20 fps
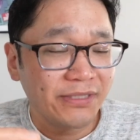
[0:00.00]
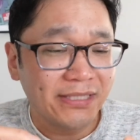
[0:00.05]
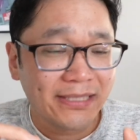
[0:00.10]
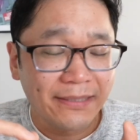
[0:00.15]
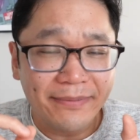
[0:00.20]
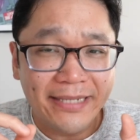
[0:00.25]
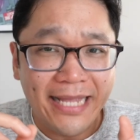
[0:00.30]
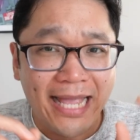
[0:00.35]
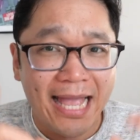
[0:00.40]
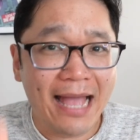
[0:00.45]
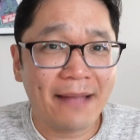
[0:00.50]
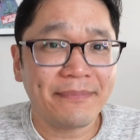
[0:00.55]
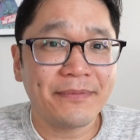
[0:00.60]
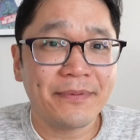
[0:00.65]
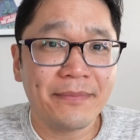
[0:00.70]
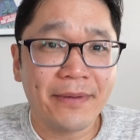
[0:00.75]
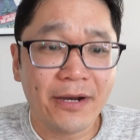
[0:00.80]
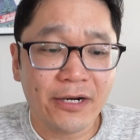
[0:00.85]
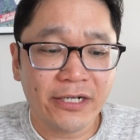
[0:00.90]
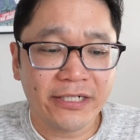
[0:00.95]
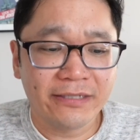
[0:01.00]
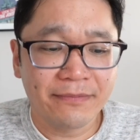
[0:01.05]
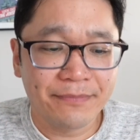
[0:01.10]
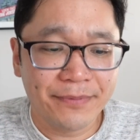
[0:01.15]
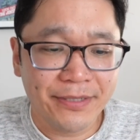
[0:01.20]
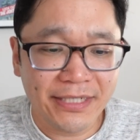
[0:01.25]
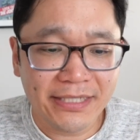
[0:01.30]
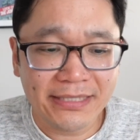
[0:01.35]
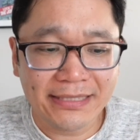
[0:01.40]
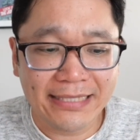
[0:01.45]
to some Captain America
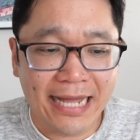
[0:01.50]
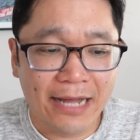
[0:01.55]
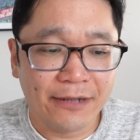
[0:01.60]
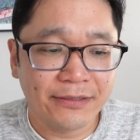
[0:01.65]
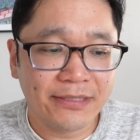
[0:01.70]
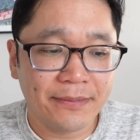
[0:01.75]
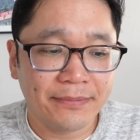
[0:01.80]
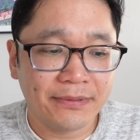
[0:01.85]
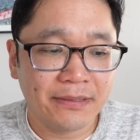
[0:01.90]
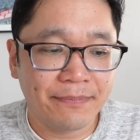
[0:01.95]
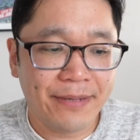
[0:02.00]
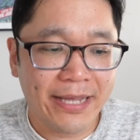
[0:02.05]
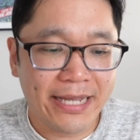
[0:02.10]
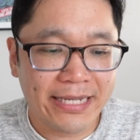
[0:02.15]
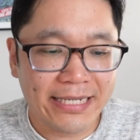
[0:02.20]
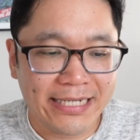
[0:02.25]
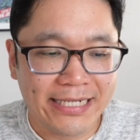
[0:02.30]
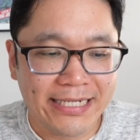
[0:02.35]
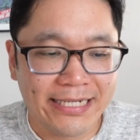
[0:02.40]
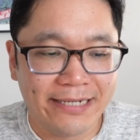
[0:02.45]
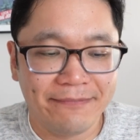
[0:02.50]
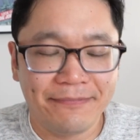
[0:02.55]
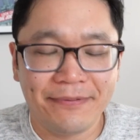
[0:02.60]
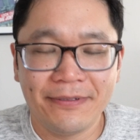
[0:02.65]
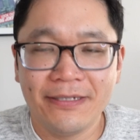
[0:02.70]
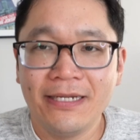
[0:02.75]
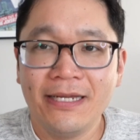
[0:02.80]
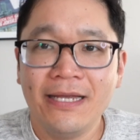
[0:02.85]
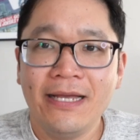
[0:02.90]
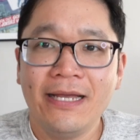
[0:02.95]
books that I was able to pick up.
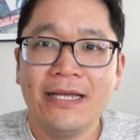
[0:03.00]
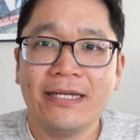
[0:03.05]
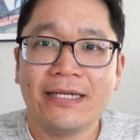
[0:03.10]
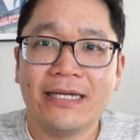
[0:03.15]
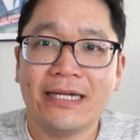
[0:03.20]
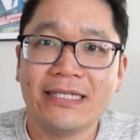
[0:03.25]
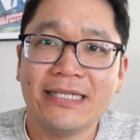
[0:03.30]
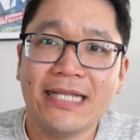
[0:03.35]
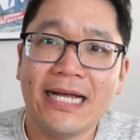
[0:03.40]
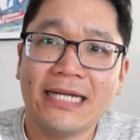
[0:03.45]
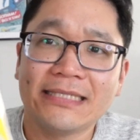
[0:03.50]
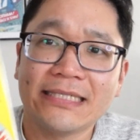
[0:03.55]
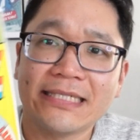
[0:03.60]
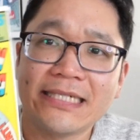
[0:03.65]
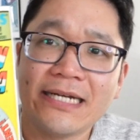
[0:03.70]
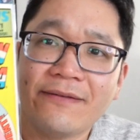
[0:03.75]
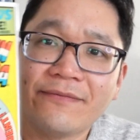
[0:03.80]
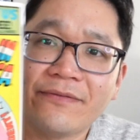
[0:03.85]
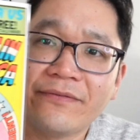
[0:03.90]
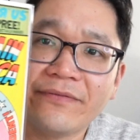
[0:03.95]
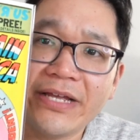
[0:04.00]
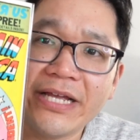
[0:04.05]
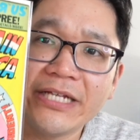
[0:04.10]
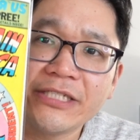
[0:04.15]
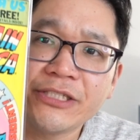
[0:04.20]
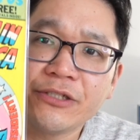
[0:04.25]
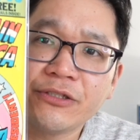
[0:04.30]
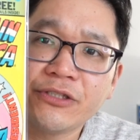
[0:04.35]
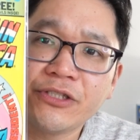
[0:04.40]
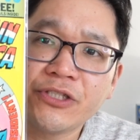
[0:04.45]
Got a classic cover of
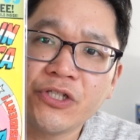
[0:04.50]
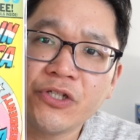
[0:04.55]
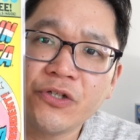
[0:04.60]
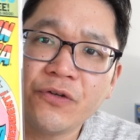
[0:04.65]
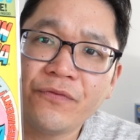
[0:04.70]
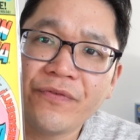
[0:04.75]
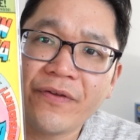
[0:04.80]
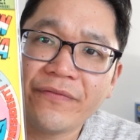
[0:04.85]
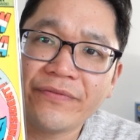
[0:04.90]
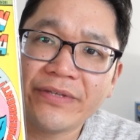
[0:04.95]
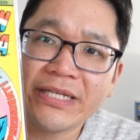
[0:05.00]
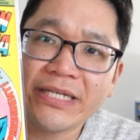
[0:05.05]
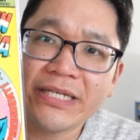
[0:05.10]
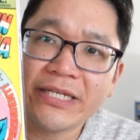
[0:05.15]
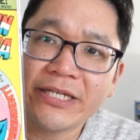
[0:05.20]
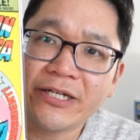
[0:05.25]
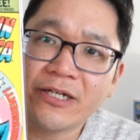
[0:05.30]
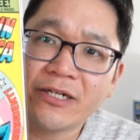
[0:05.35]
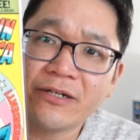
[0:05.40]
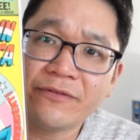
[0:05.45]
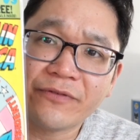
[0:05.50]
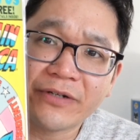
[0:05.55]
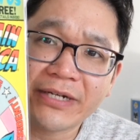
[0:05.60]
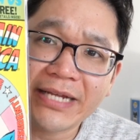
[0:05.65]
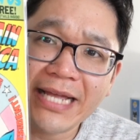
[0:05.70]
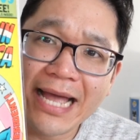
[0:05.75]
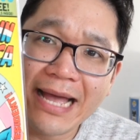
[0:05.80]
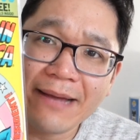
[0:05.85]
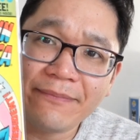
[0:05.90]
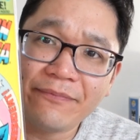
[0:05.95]
issue 250 here for
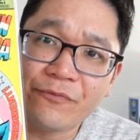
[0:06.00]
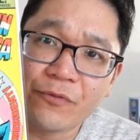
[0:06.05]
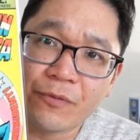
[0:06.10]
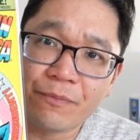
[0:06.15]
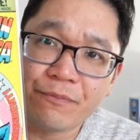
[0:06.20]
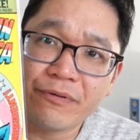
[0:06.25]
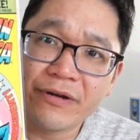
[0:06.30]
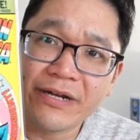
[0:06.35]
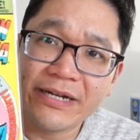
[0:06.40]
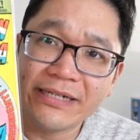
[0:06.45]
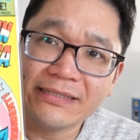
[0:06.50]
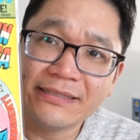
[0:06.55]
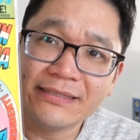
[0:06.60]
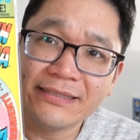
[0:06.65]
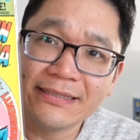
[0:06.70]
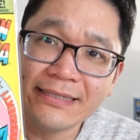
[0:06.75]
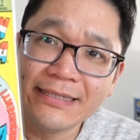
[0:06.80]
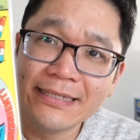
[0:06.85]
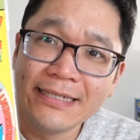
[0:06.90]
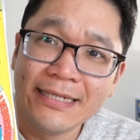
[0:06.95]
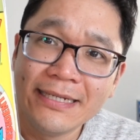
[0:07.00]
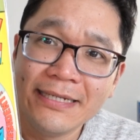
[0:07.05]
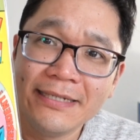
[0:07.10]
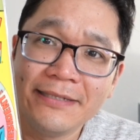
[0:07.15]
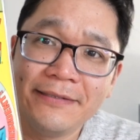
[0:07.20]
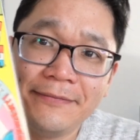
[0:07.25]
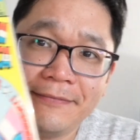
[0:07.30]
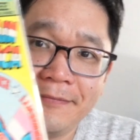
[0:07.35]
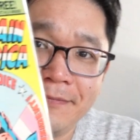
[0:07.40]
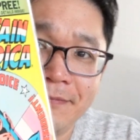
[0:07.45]
Cap for Prez.
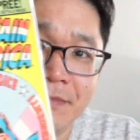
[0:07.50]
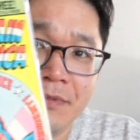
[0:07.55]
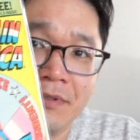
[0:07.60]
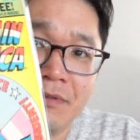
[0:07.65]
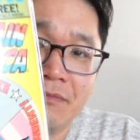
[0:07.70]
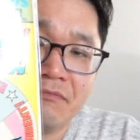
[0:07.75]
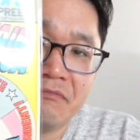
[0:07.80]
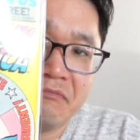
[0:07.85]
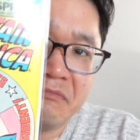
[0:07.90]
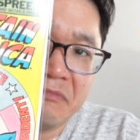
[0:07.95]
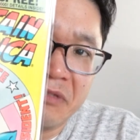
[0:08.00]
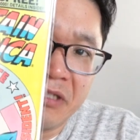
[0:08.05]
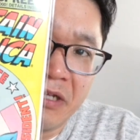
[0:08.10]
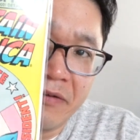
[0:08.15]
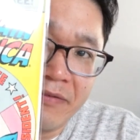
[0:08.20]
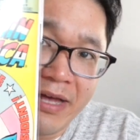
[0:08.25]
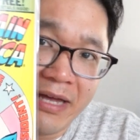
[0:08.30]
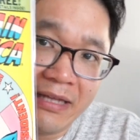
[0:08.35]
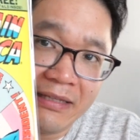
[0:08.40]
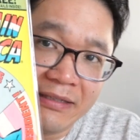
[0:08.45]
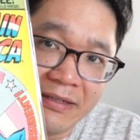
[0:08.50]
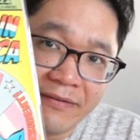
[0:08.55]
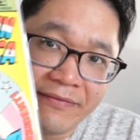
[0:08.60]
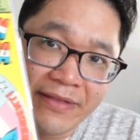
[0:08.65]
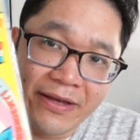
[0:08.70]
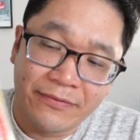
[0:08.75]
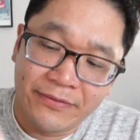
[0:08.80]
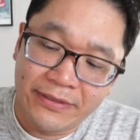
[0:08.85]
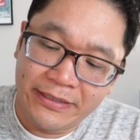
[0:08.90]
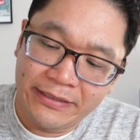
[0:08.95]
Love
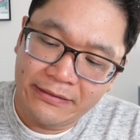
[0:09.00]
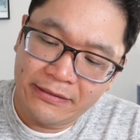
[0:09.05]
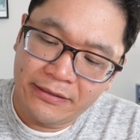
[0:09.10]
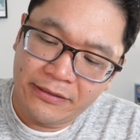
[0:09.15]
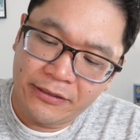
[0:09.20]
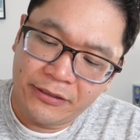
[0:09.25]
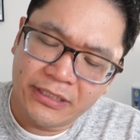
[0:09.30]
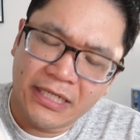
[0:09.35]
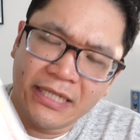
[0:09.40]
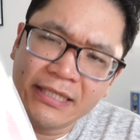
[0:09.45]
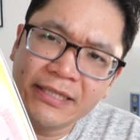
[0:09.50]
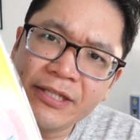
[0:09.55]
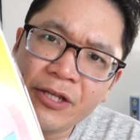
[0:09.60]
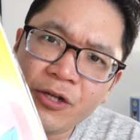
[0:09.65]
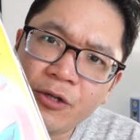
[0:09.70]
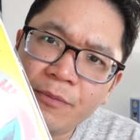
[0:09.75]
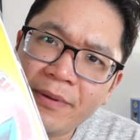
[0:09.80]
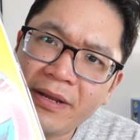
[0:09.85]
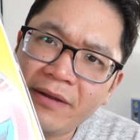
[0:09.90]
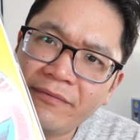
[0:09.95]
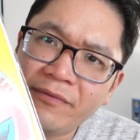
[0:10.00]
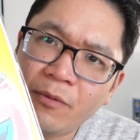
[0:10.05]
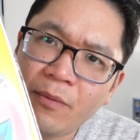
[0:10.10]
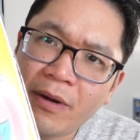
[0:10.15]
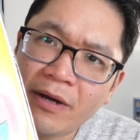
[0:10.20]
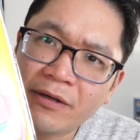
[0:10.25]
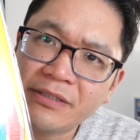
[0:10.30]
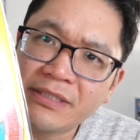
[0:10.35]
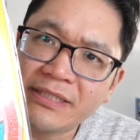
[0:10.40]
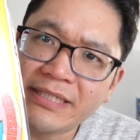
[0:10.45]
that one. There's a little bit of a
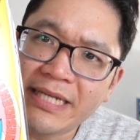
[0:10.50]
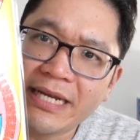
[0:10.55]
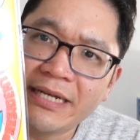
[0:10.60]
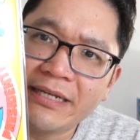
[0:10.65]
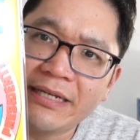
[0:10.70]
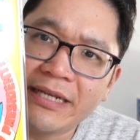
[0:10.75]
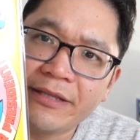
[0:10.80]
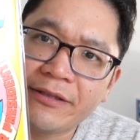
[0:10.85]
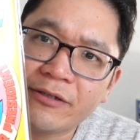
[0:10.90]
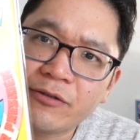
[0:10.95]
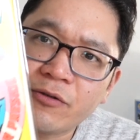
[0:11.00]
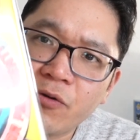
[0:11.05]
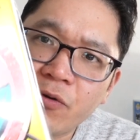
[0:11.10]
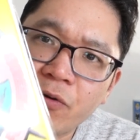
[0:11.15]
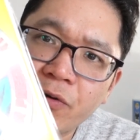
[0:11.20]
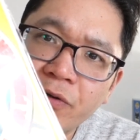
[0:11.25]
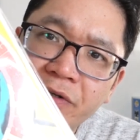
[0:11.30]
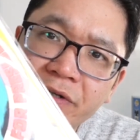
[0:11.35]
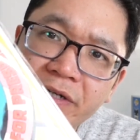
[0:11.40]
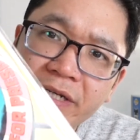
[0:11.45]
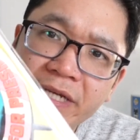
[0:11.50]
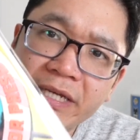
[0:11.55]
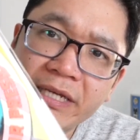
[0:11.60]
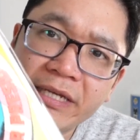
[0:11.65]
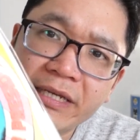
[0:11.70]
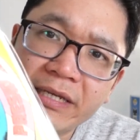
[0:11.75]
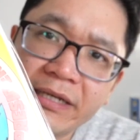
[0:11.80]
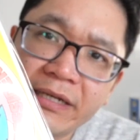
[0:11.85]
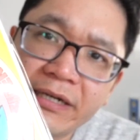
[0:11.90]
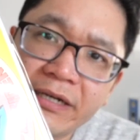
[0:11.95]
water stain in the corner
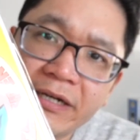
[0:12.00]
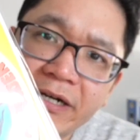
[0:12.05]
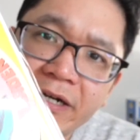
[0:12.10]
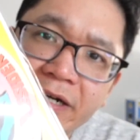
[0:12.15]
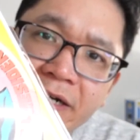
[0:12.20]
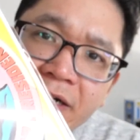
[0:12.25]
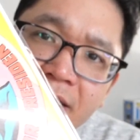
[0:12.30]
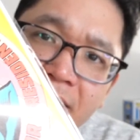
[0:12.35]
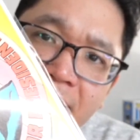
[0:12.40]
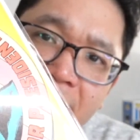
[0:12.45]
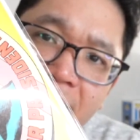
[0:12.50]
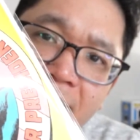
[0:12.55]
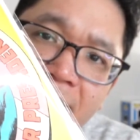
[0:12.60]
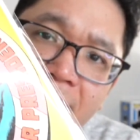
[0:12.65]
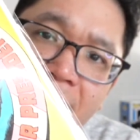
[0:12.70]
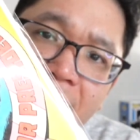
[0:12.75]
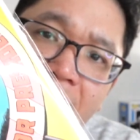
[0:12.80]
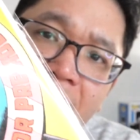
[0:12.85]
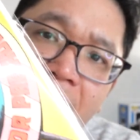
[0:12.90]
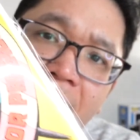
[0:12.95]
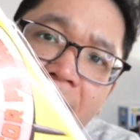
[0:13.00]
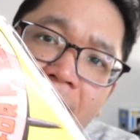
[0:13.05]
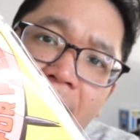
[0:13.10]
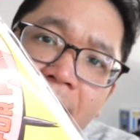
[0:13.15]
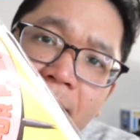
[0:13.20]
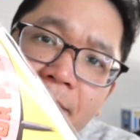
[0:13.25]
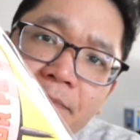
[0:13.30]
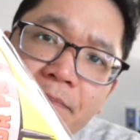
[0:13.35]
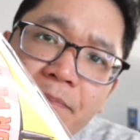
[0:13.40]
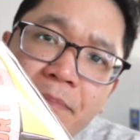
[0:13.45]
here,
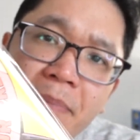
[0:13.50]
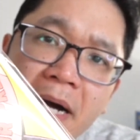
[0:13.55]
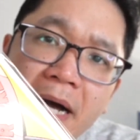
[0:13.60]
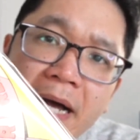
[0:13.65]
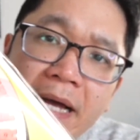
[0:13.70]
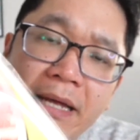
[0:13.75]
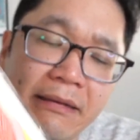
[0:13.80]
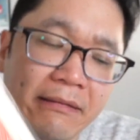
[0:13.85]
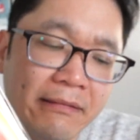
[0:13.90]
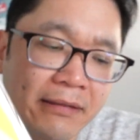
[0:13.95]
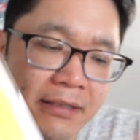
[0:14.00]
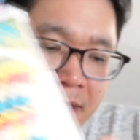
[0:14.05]
but